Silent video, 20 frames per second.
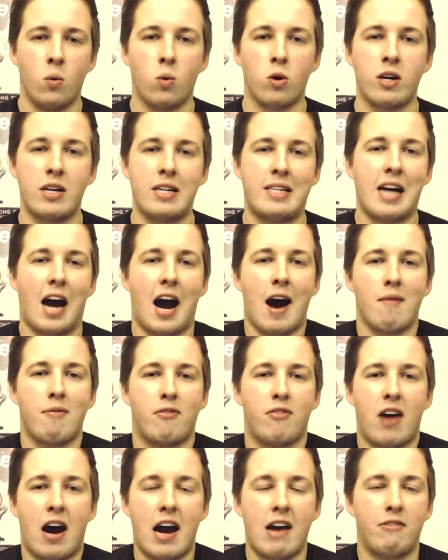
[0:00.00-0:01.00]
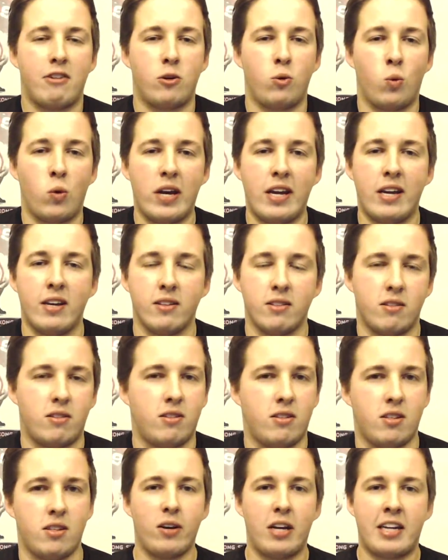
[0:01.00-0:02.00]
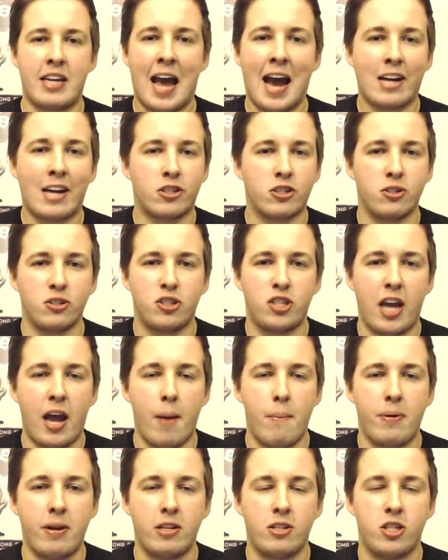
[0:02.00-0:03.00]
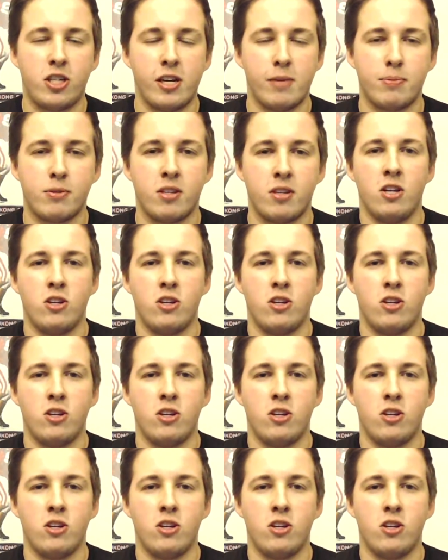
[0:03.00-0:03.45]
We're in top five in wins in national championships.